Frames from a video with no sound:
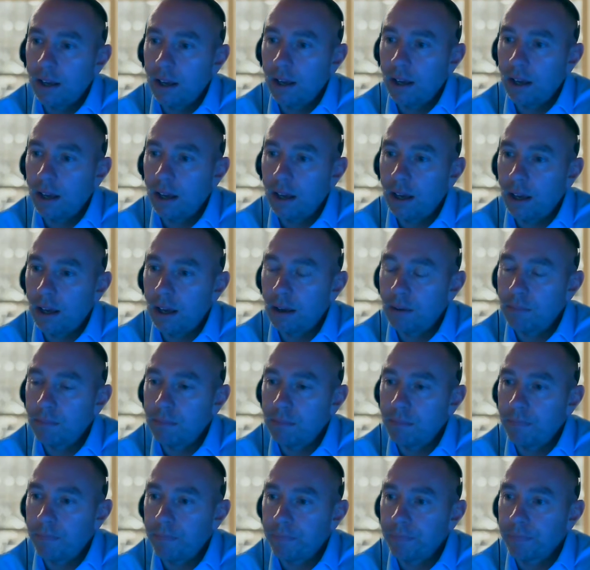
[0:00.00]

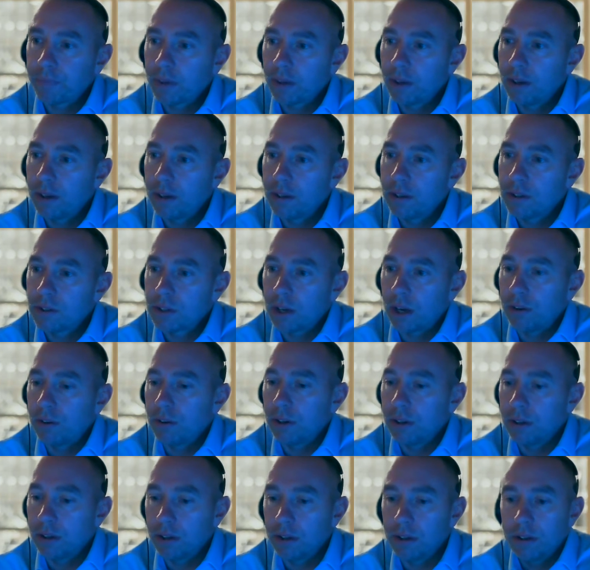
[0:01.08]
Just
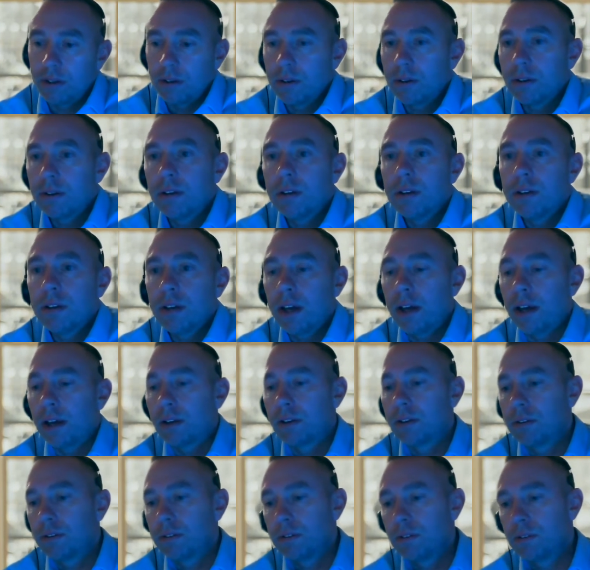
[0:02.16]
one
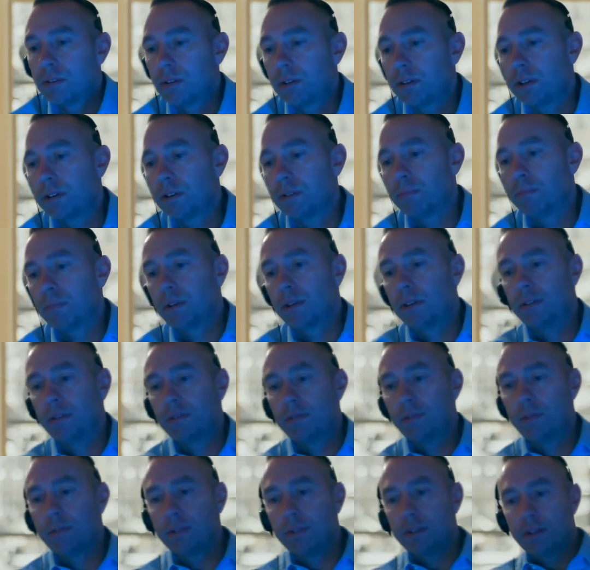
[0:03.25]
thing on that, Mike.
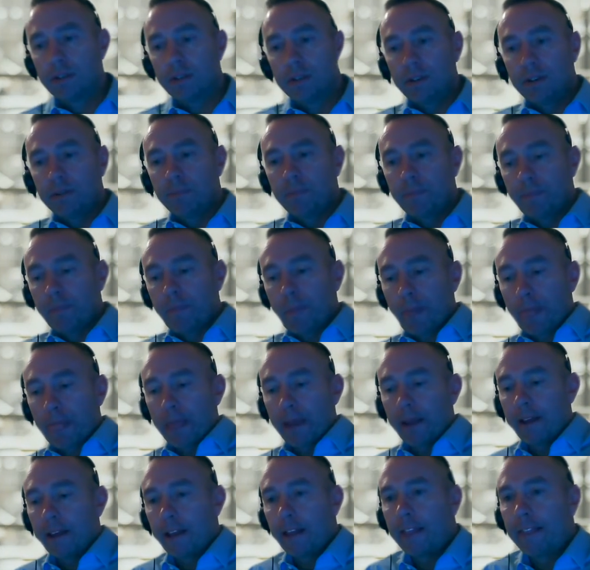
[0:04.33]
Yeah, it's actually
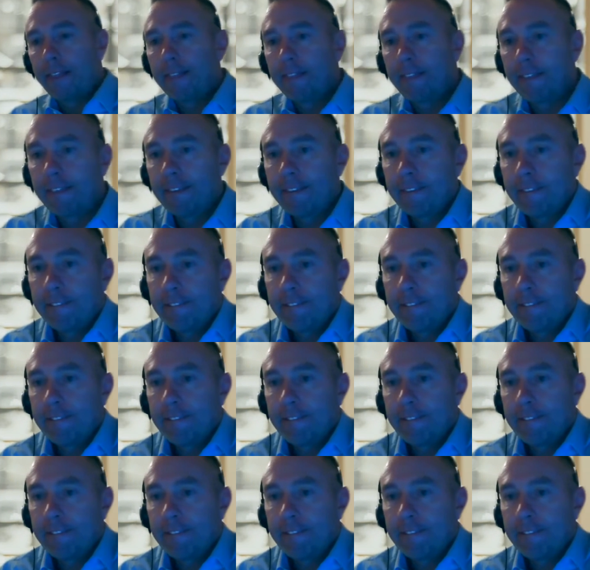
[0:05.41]
timetabled.